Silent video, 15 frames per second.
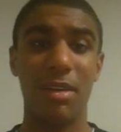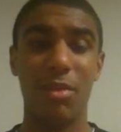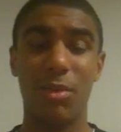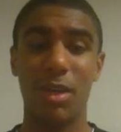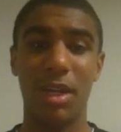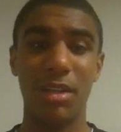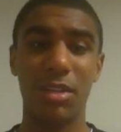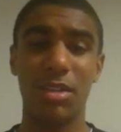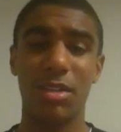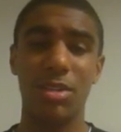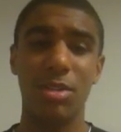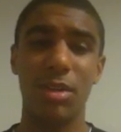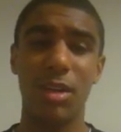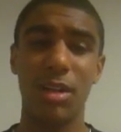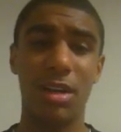when I looked
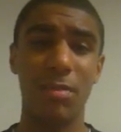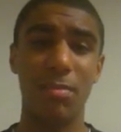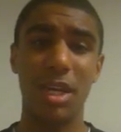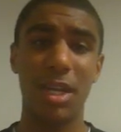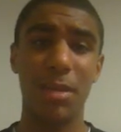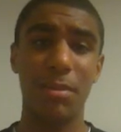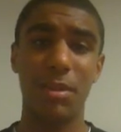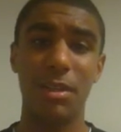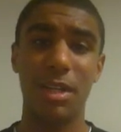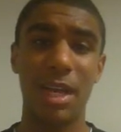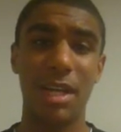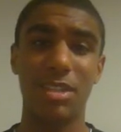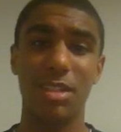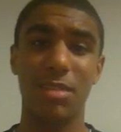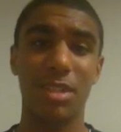to it on paper, it
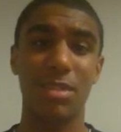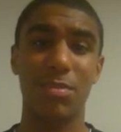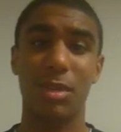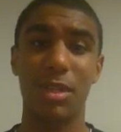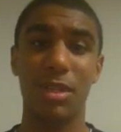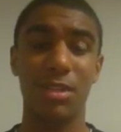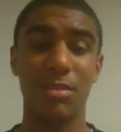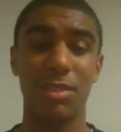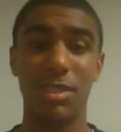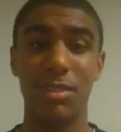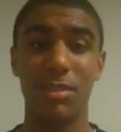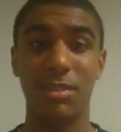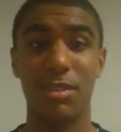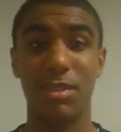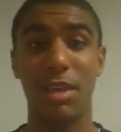actually makes plenty of
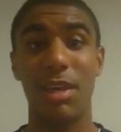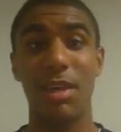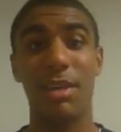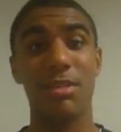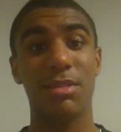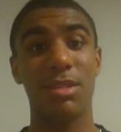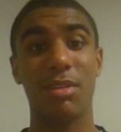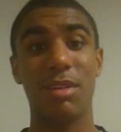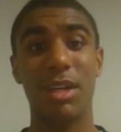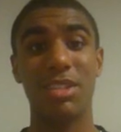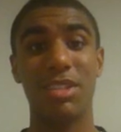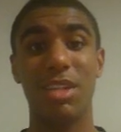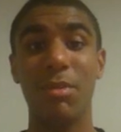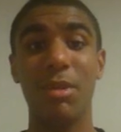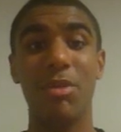sense. So guys,
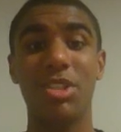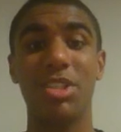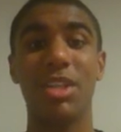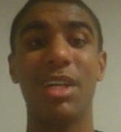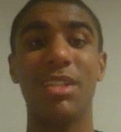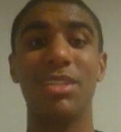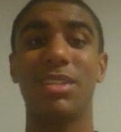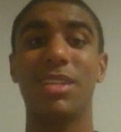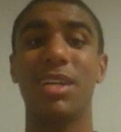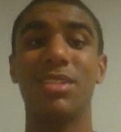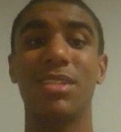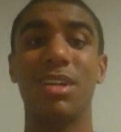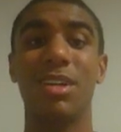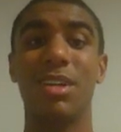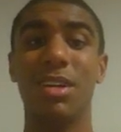tell me what your guys' thoughts
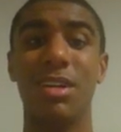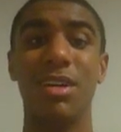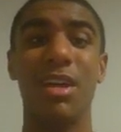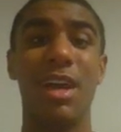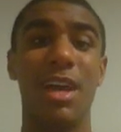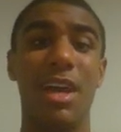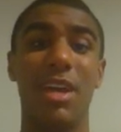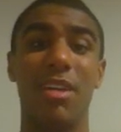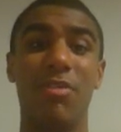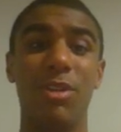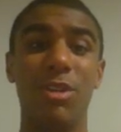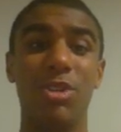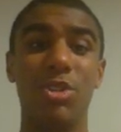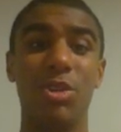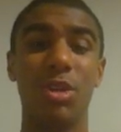are, and if you
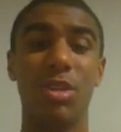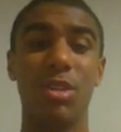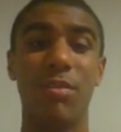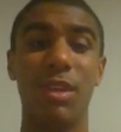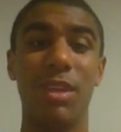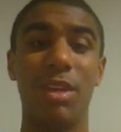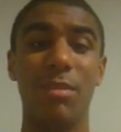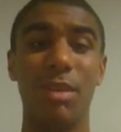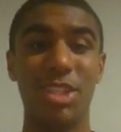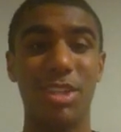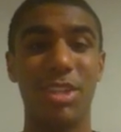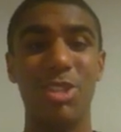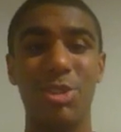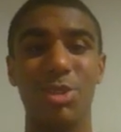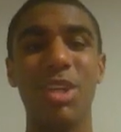enjoyed the video, make sure
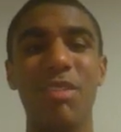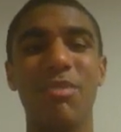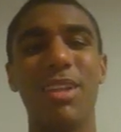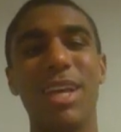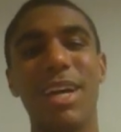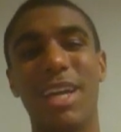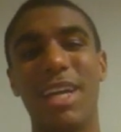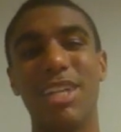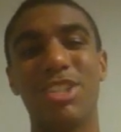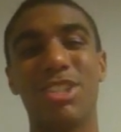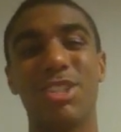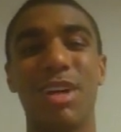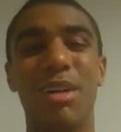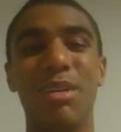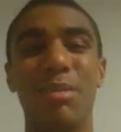that you leave a like and
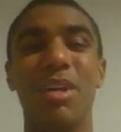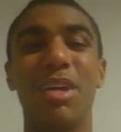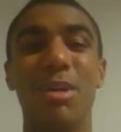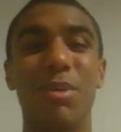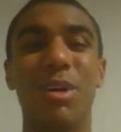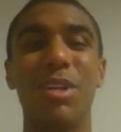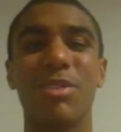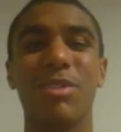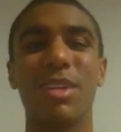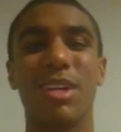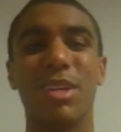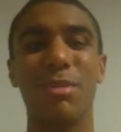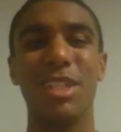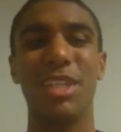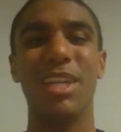subscribe to become part of the Greek
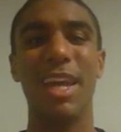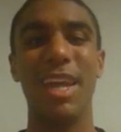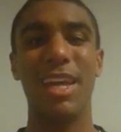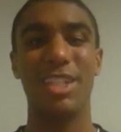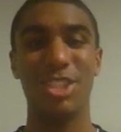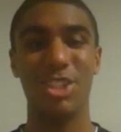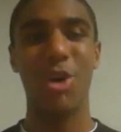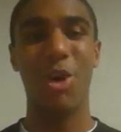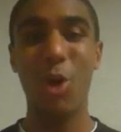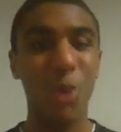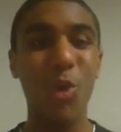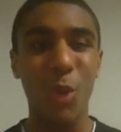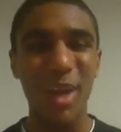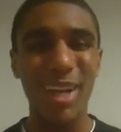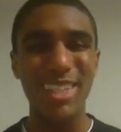Army today. And as
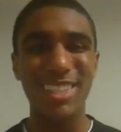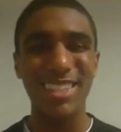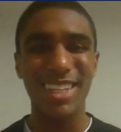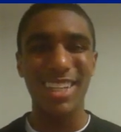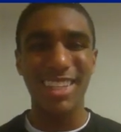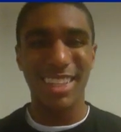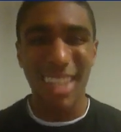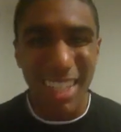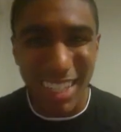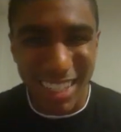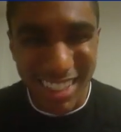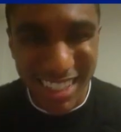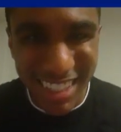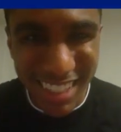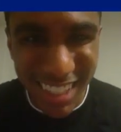always,
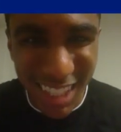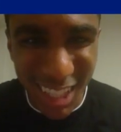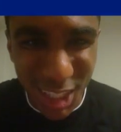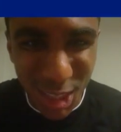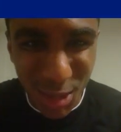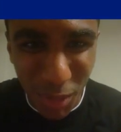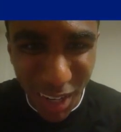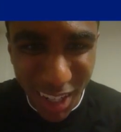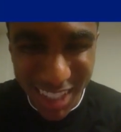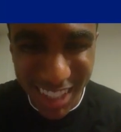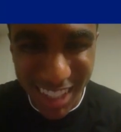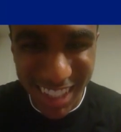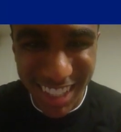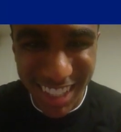this is Sparta.